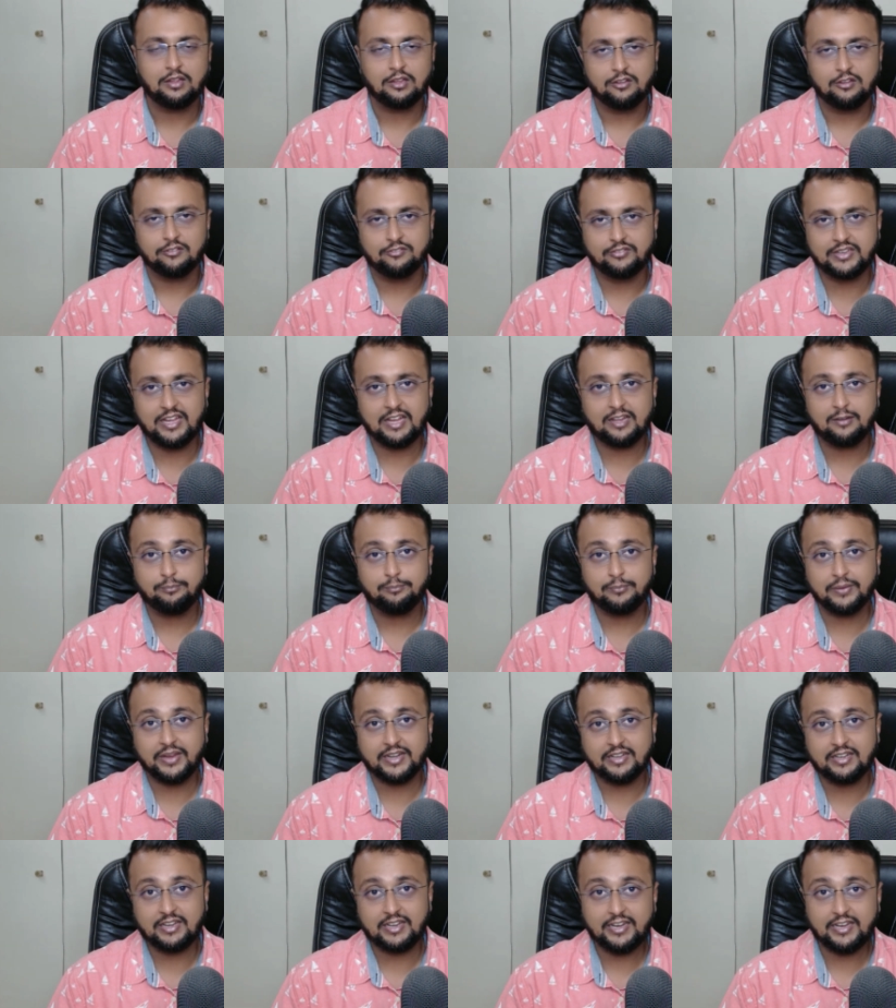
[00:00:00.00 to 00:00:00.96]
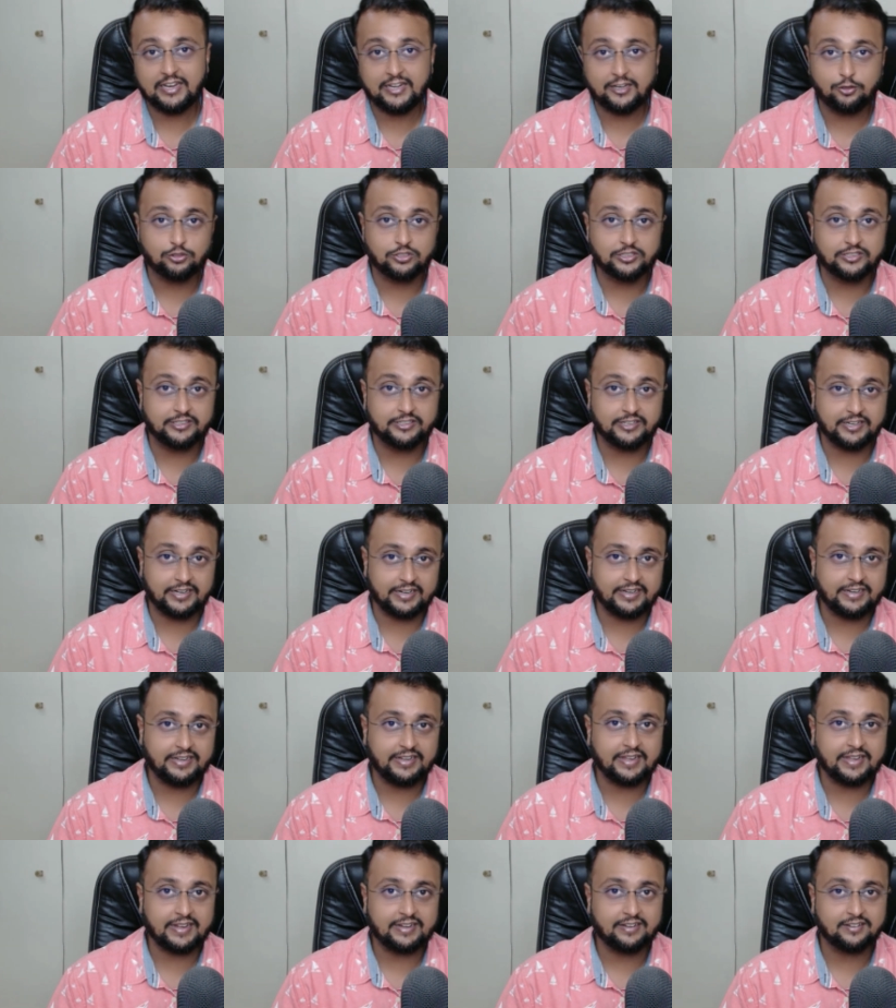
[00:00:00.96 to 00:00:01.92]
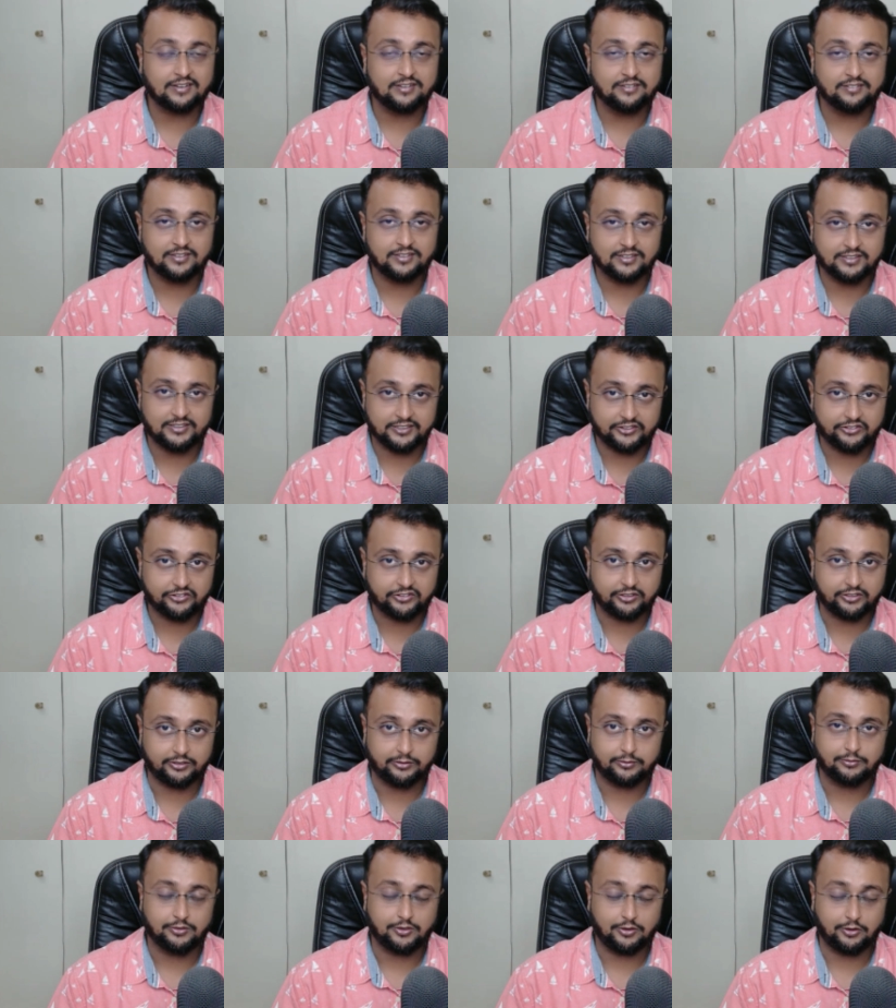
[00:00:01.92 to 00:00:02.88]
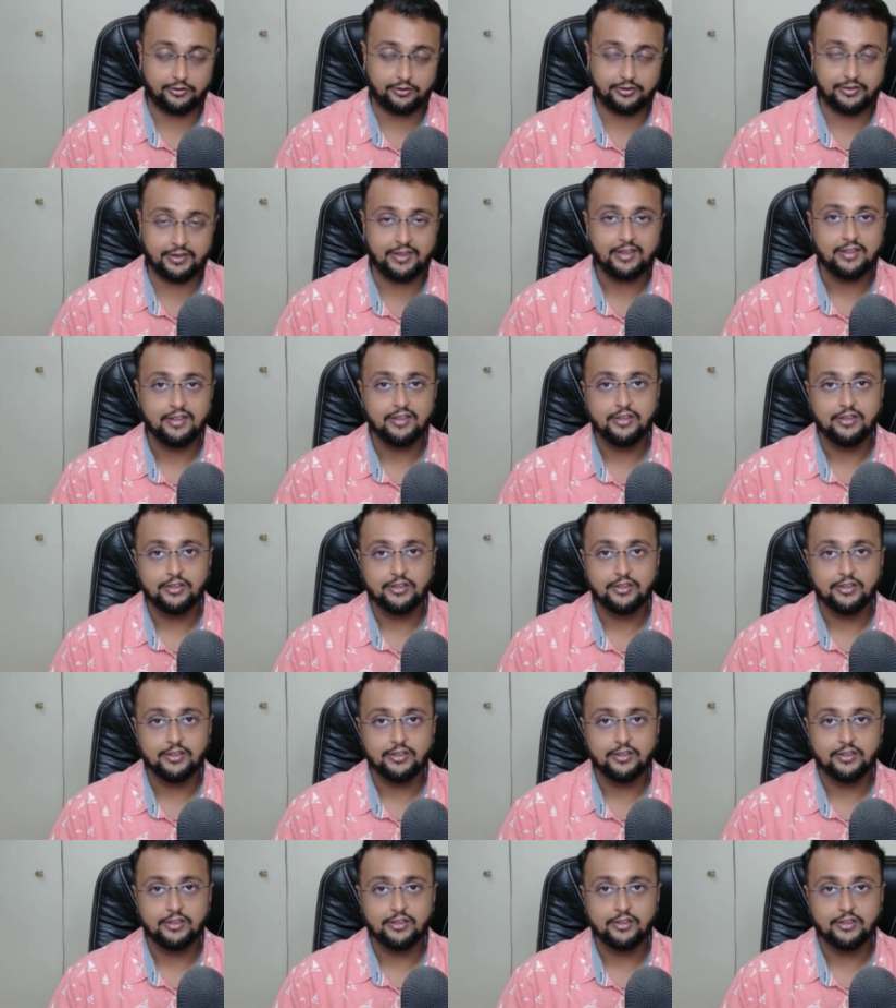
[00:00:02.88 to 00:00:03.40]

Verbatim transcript: we are mainly into the training and consultation okay